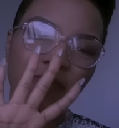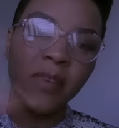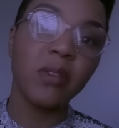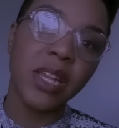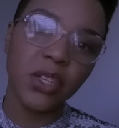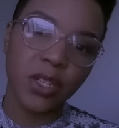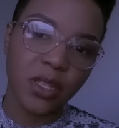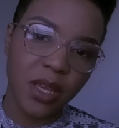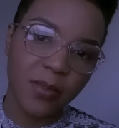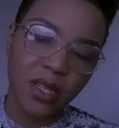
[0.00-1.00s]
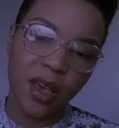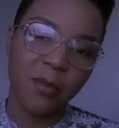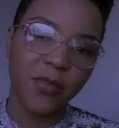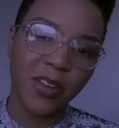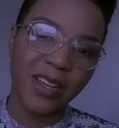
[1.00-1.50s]
foundation tips
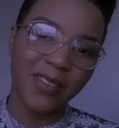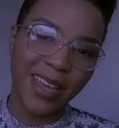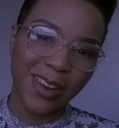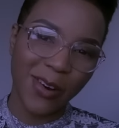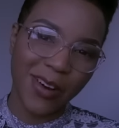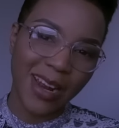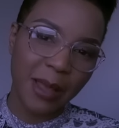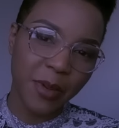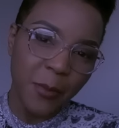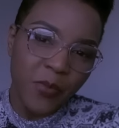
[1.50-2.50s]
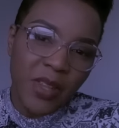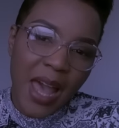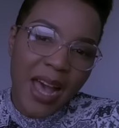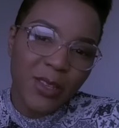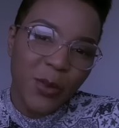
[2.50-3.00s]
for living in a hot climate.
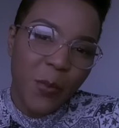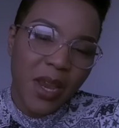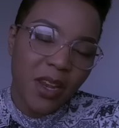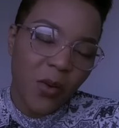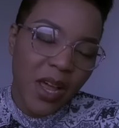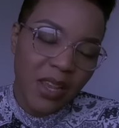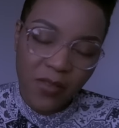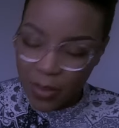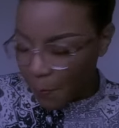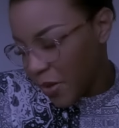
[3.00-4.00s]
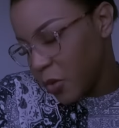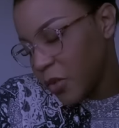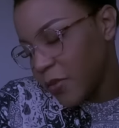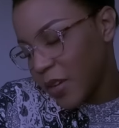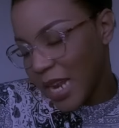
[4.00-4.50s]
As you may know, I live in the
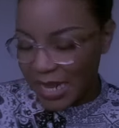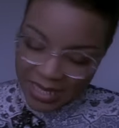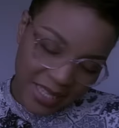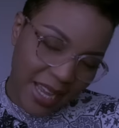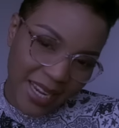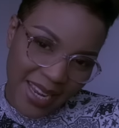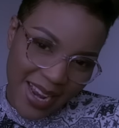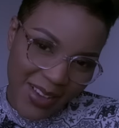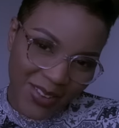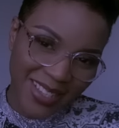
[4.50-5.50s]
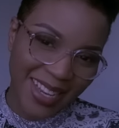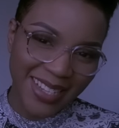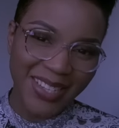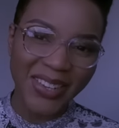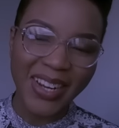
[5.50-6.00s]
beautiful and sunny Lagos,
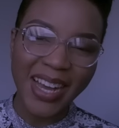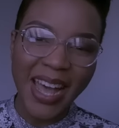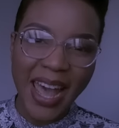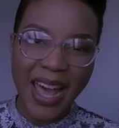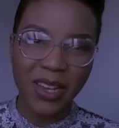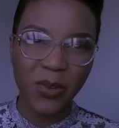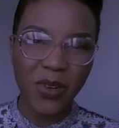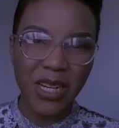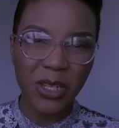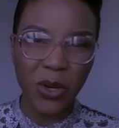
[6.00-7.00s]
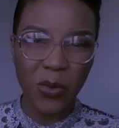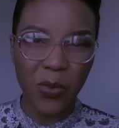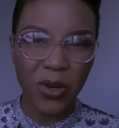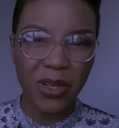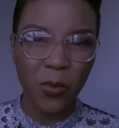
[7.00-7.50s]
Nigeria, and you really don't
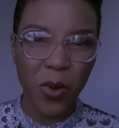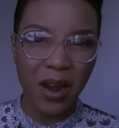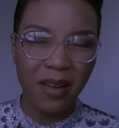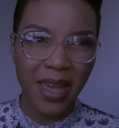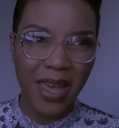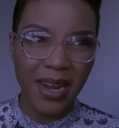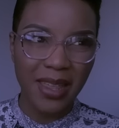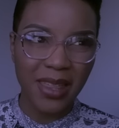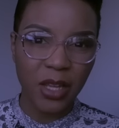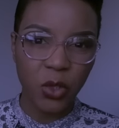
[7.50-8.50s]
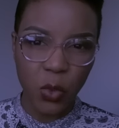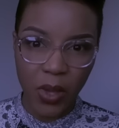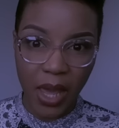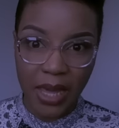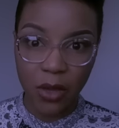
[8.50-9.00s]
want to wear anything too
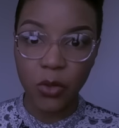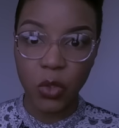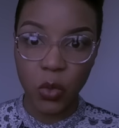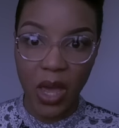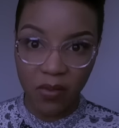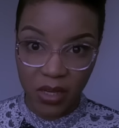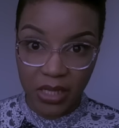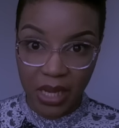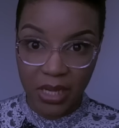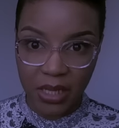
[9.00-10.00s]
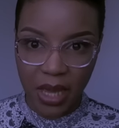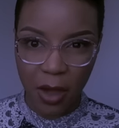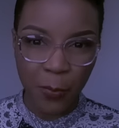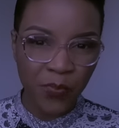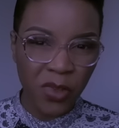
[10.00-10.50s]
cakey or too heavy day in, day
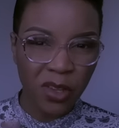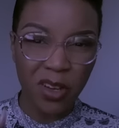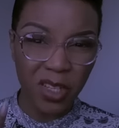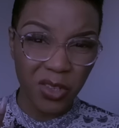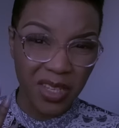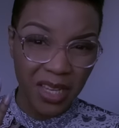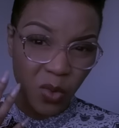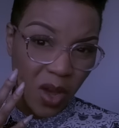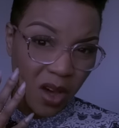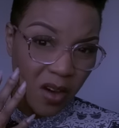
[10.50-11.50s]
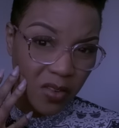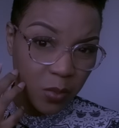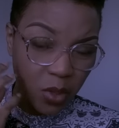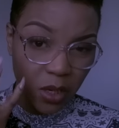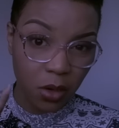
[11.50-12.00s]
out, because it just gets quite
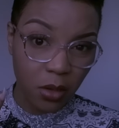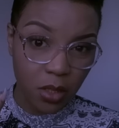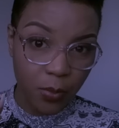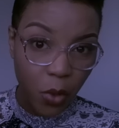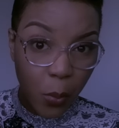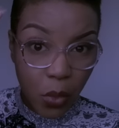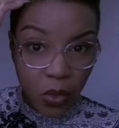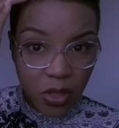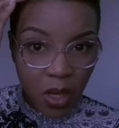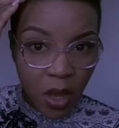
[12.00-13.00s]
uncomfortable and it clogs up your pores.